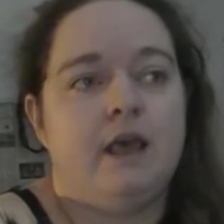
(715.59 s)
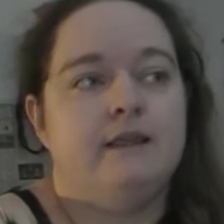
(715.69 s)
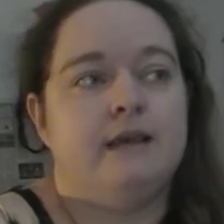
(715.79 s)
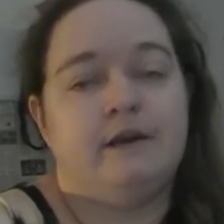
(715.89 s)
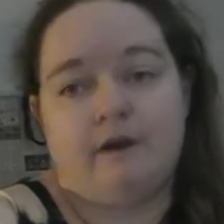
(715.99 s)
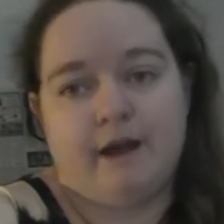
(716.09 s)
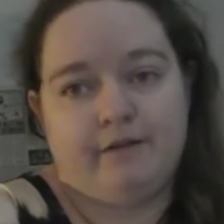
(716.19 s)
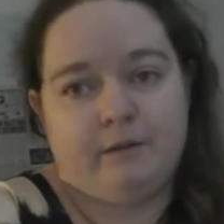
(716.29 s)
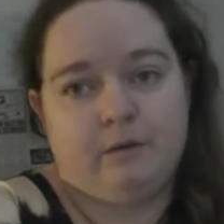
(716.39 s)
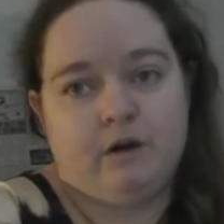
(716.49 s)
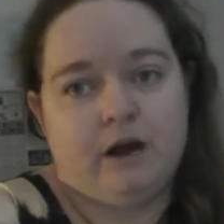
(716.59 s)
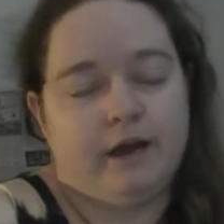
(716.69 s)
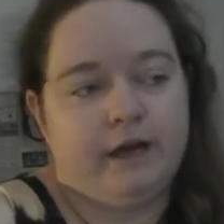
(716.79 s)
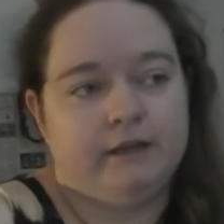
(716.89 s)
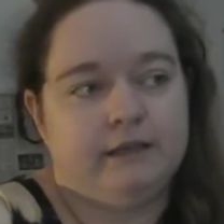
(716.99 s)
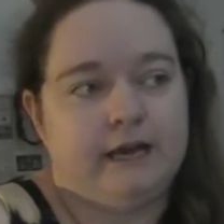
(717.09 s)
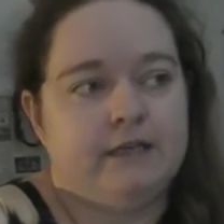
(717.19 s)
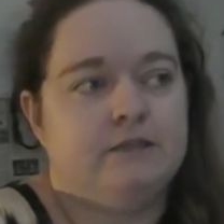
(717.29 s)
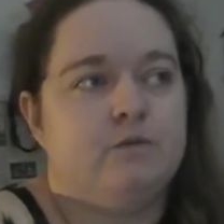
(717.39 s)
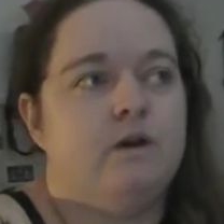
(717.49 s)
they don't have any more. I got the
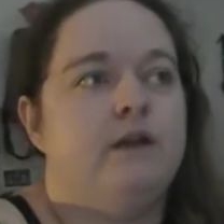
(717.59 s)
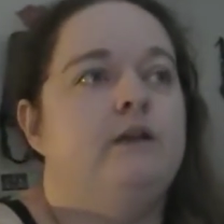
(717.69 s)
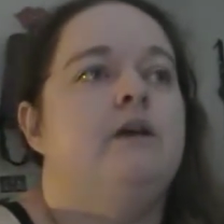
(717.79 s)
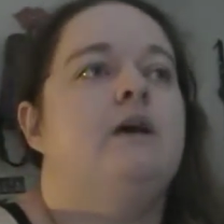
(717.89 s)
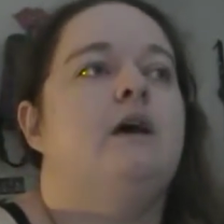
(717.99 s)
last one.